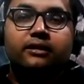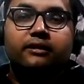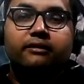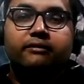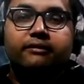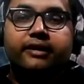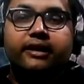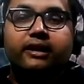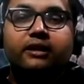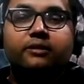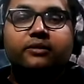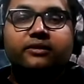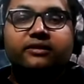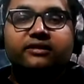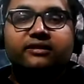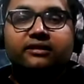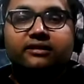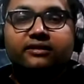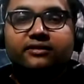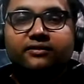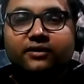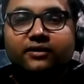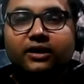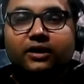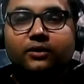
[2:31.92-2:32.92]
red
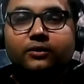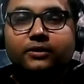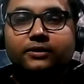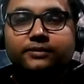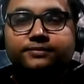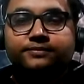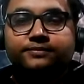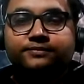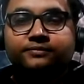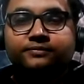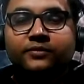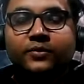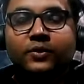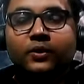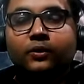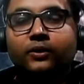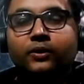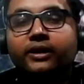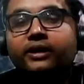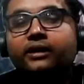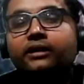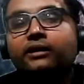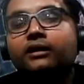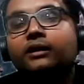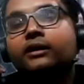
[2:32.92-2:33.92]
hibiscus flower.
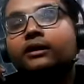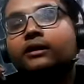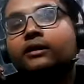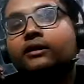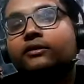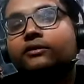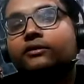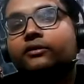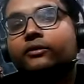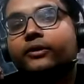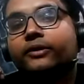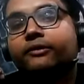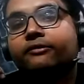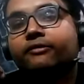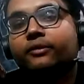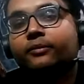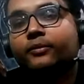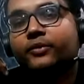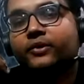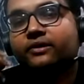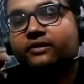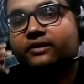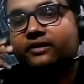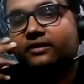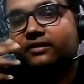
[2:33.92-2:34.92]
Okay. So it
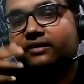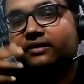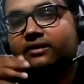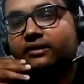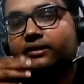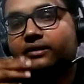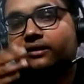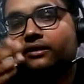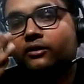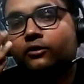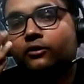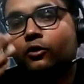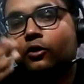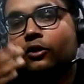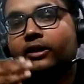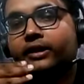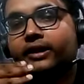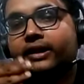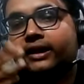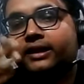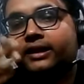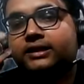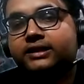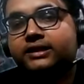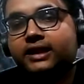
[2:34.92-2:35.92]
represents her
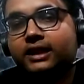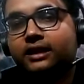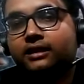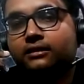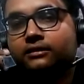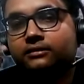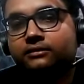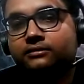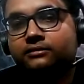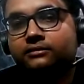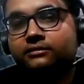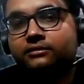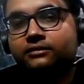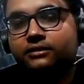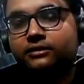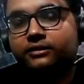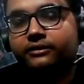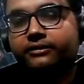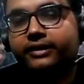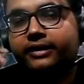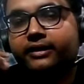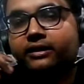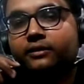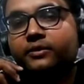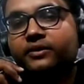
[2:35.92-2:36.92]
rollicking tongue. The
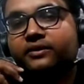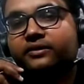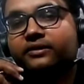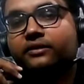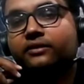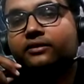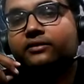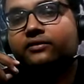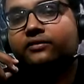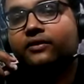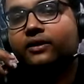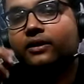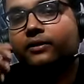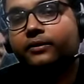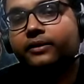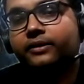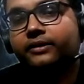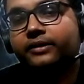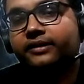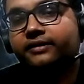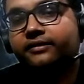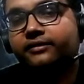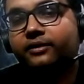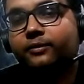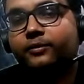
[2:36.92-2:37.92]
red hibiscus flower
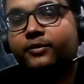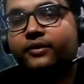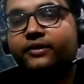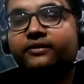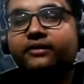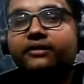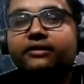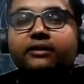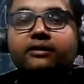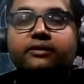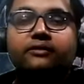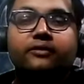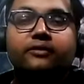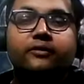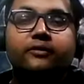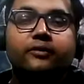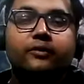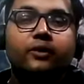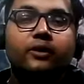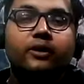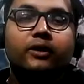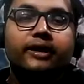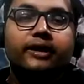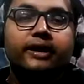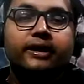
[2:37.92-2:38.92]
is representative of the
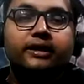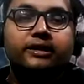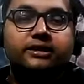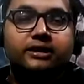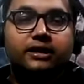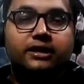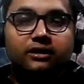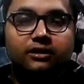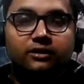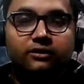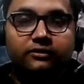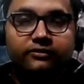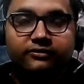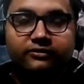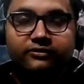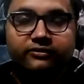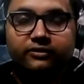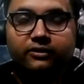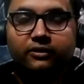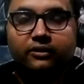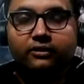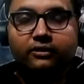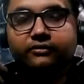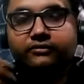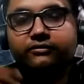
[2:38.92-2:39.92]
rollicking tongue
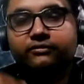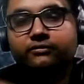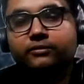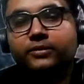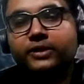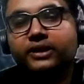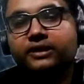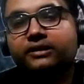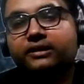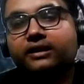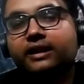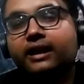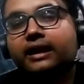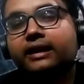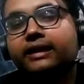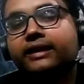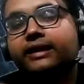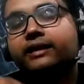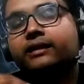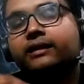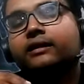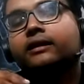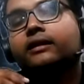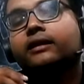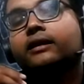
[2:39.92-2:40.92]
of Mother
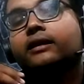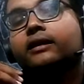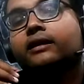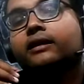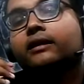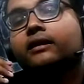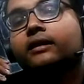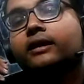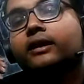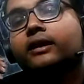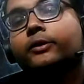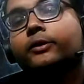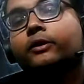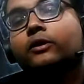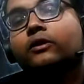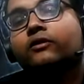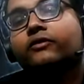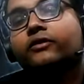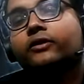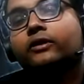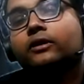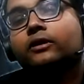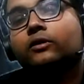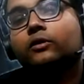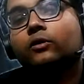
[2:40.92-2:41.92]
Kali. Then you'll
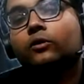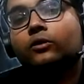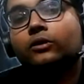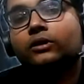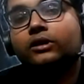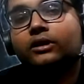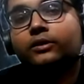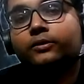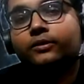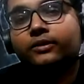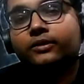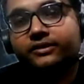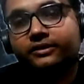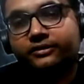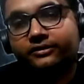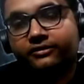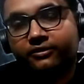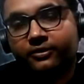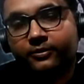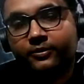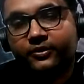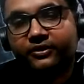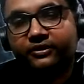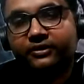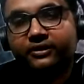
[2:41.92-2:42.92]
offer a coconut, which is
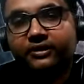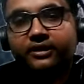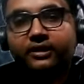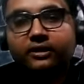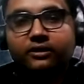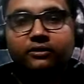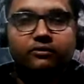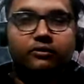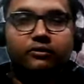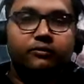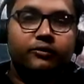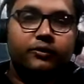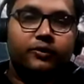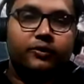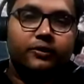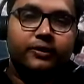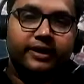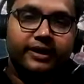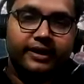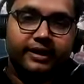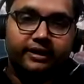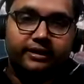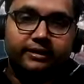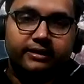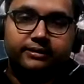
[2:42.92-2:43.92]
representative of your
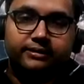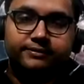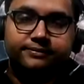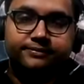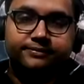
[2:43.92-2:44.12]
head,